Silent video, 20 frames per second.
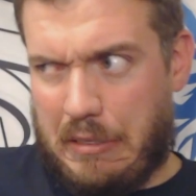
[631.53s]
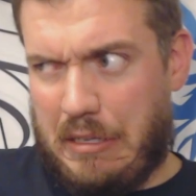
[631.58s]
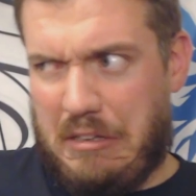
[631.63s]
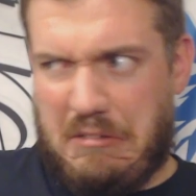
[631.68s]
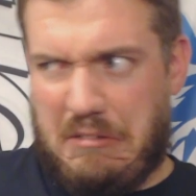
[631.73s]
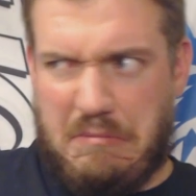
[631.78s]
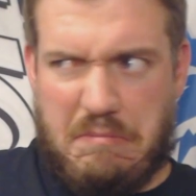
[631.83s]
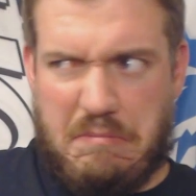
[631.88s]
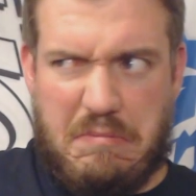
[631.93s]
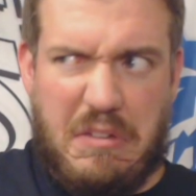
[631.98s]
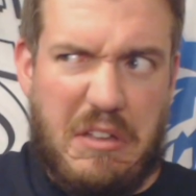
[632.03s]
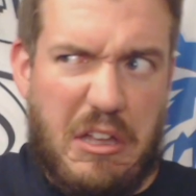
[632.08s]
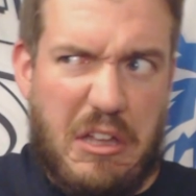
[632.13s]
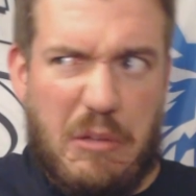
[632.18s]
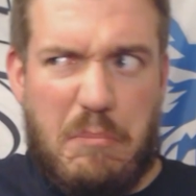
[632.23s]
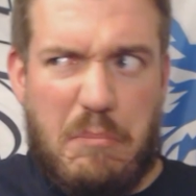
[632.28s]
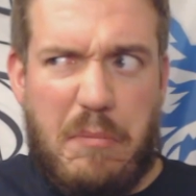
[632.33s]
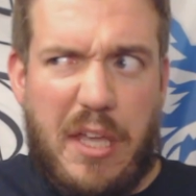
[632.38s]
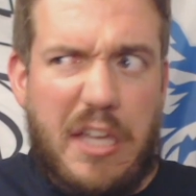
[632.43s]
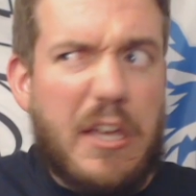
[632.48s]

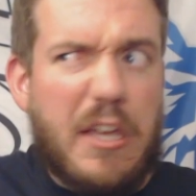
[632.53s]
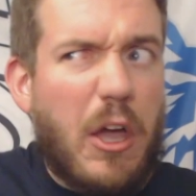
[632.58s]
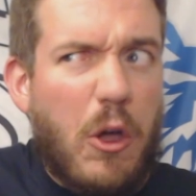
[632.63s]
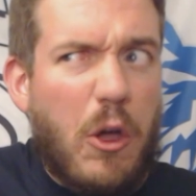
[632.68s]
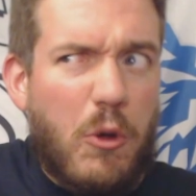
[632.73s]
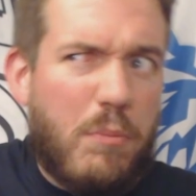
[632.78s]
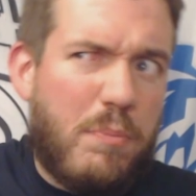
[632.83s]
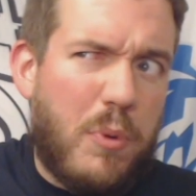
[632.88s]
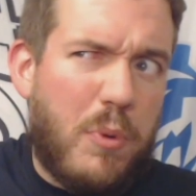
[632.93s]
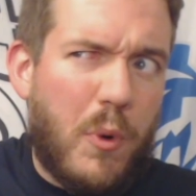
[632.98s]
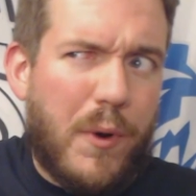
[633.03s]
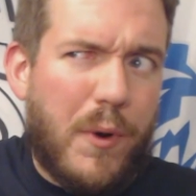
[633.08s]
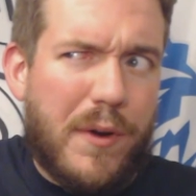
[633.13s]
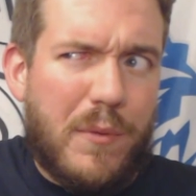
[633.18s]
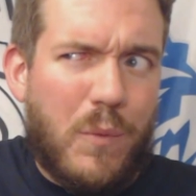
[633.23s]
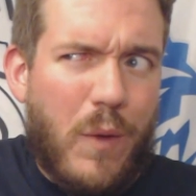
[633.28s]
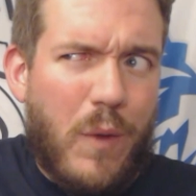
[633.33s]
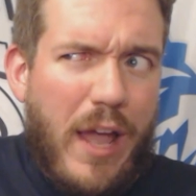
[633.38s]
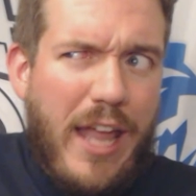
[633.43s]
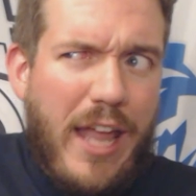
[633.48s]
Miko
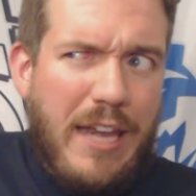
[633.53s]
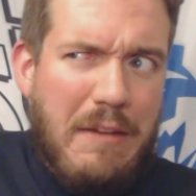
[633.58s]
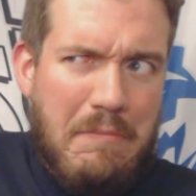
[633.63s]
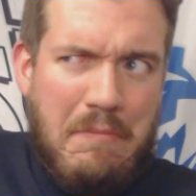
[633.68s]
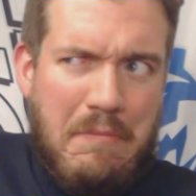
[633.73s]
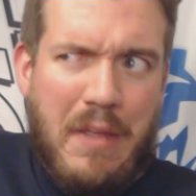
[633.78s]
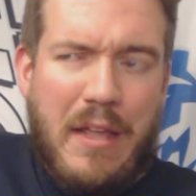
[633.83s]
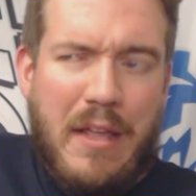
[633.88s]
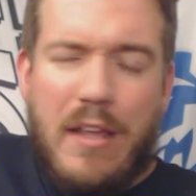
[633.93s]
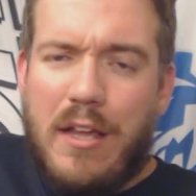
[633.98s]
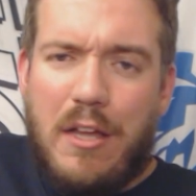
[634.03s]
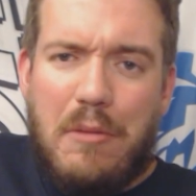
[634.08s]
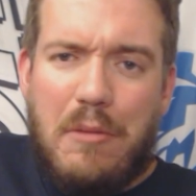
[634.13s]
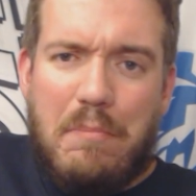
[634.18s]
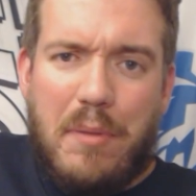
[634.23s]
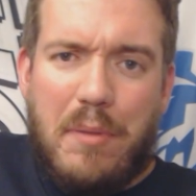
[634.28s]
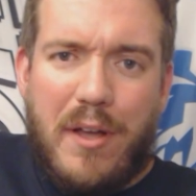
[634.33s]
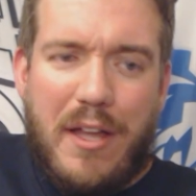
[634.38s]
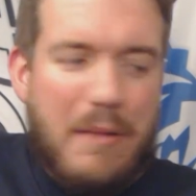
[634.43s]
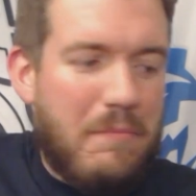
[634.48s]
port when,
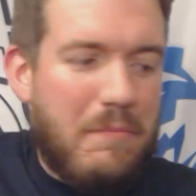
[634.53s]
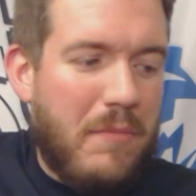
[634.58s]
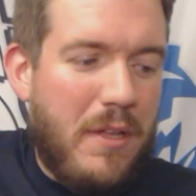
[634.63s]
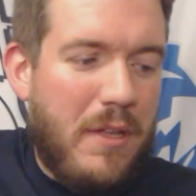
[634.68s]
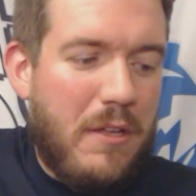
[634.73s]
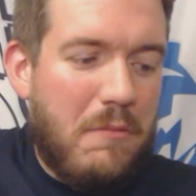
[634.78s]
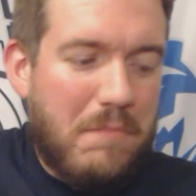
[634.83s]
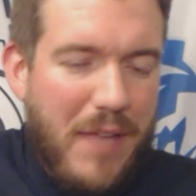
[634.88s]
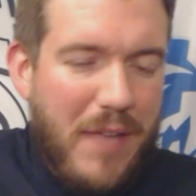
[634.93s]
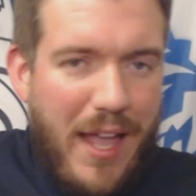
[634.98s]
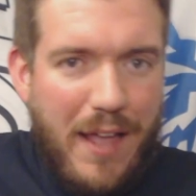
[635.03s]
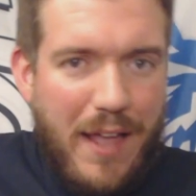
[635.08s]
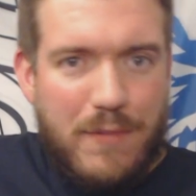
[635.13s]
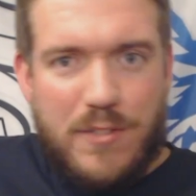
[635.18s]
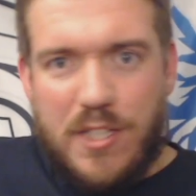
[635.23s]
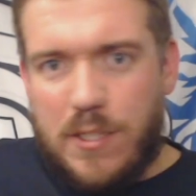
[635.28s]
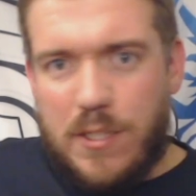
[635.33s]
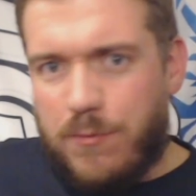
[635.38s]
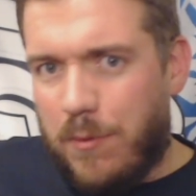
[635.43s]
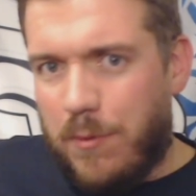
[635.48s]
but
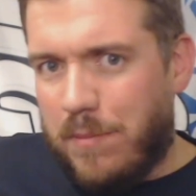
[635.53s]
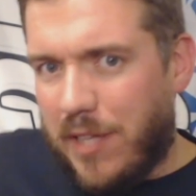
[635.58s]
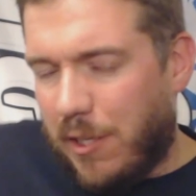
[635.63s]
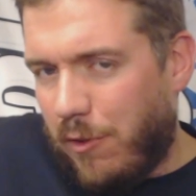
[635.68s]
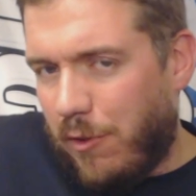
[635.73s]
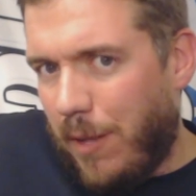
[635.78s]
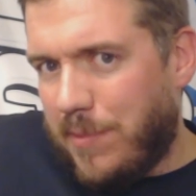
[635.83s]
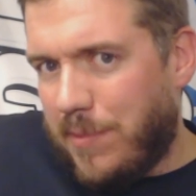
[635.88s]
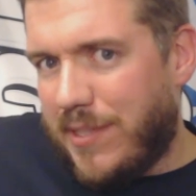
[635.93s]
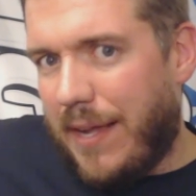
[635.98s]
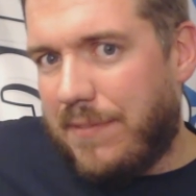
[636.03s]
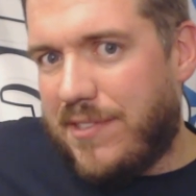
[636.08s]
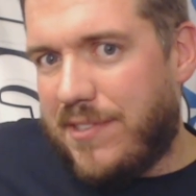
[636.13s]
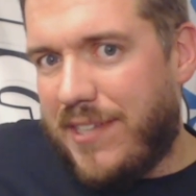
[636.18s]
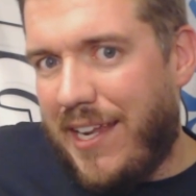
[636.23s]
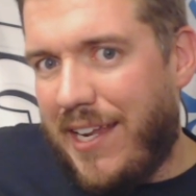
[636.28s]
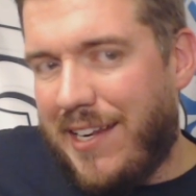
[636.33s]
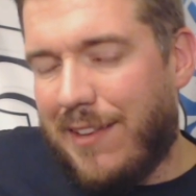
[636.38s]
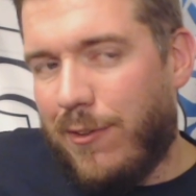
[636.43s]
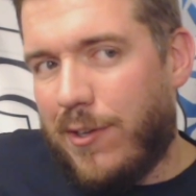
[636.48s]
yeah, just from the clips I've
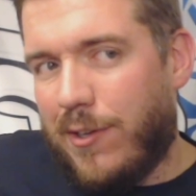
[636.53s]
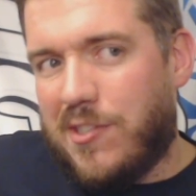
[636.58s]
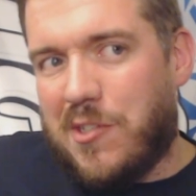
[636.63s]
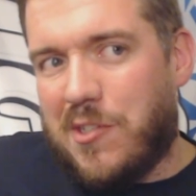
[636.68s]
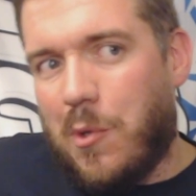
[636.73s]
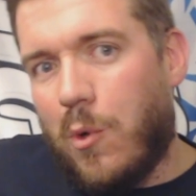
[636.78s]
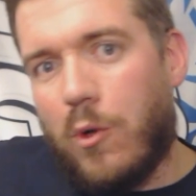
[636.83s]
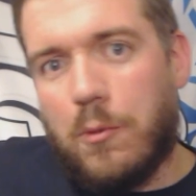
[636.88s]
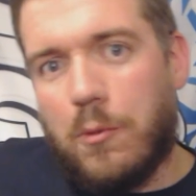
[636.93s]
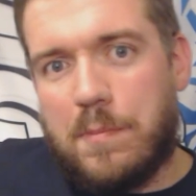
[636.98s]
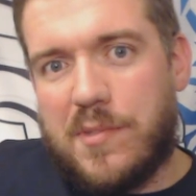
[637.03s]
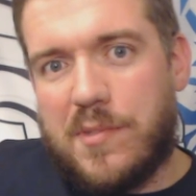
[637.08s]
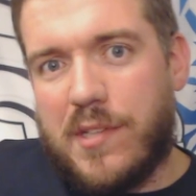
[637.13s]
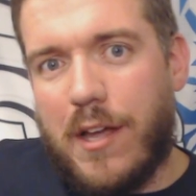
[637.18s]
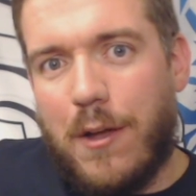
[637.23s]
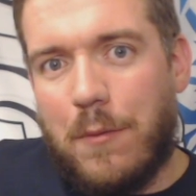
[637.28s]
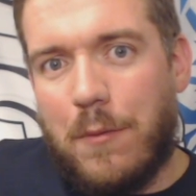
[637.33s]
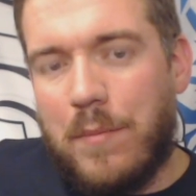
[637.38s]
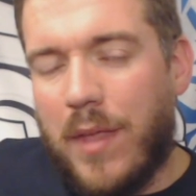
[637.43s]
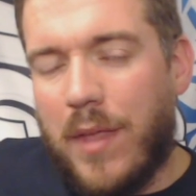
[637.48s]
seen, it looks cool.
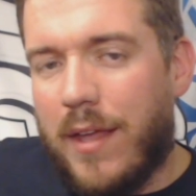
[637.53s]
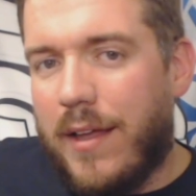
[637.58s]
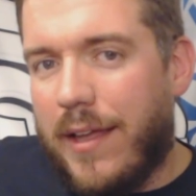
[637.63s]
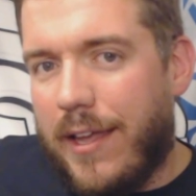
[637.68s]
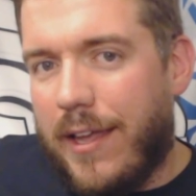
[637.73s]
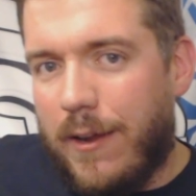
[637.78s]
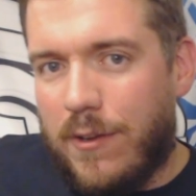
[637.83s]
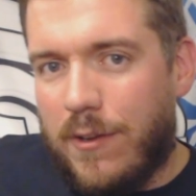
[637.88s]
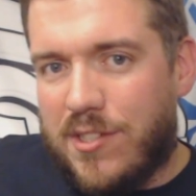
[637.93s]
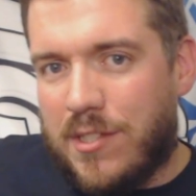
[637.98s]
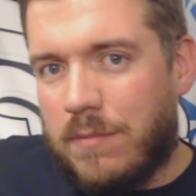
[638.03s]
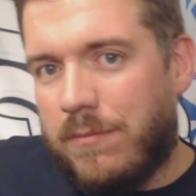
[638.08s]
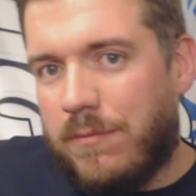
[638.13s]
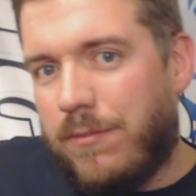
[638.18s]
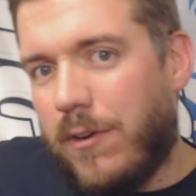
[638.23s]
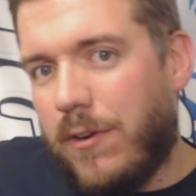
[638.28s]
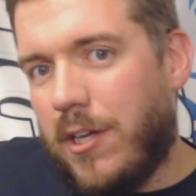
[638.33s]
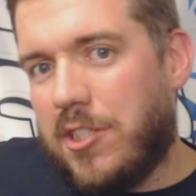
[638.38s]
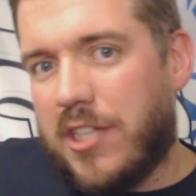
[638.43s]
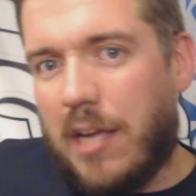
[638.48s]
So here's
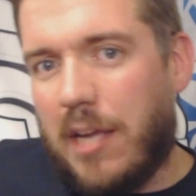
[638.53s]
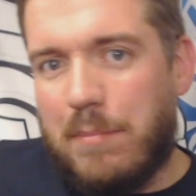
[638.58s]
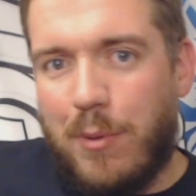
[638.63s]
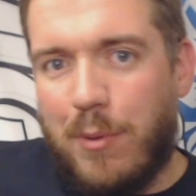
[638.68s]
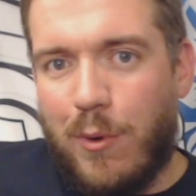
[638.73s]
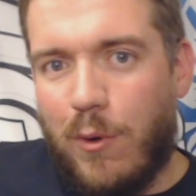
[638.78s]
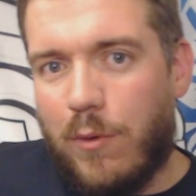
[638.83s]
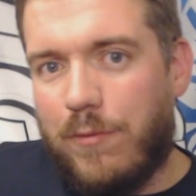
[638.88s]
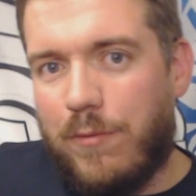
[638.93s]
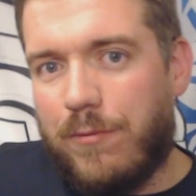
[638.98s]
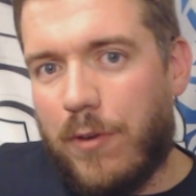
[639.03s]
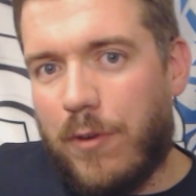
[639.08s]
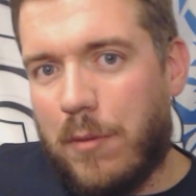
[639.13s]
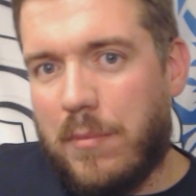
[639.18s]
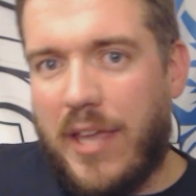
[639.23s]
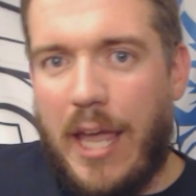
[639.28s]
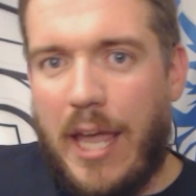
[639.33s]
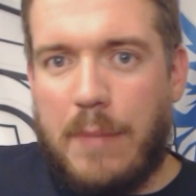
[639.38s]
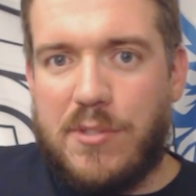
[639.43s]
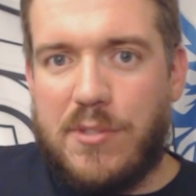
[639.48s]
some footage I pulled
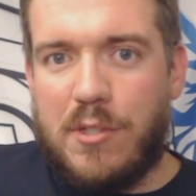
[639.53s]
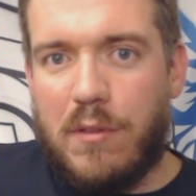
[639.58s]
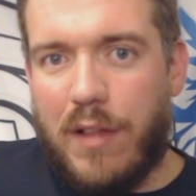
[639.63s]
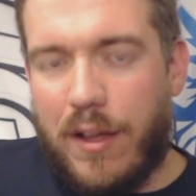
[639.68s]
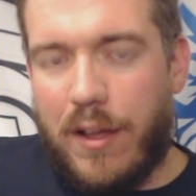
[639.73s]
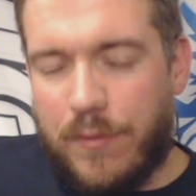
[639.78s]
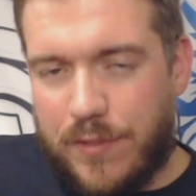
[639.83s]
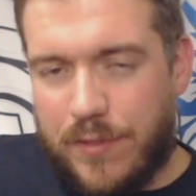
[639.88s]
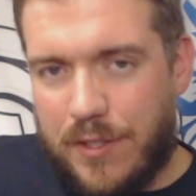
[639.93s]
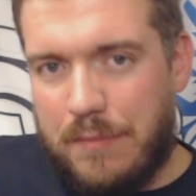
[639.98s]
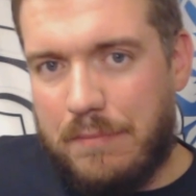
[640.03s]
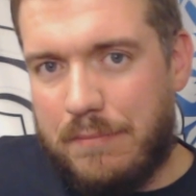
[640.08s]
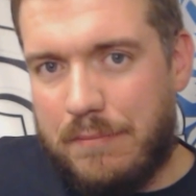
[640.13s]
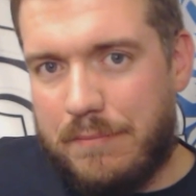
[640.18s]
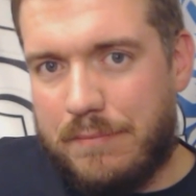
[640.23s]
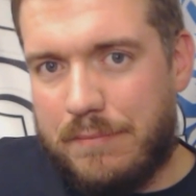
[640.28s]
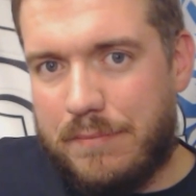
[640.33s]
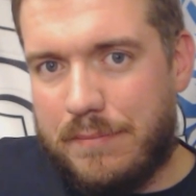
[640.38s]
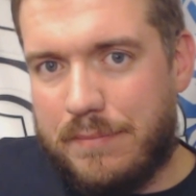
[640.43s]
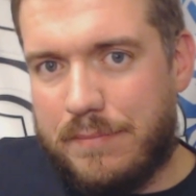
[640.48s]
from MavG.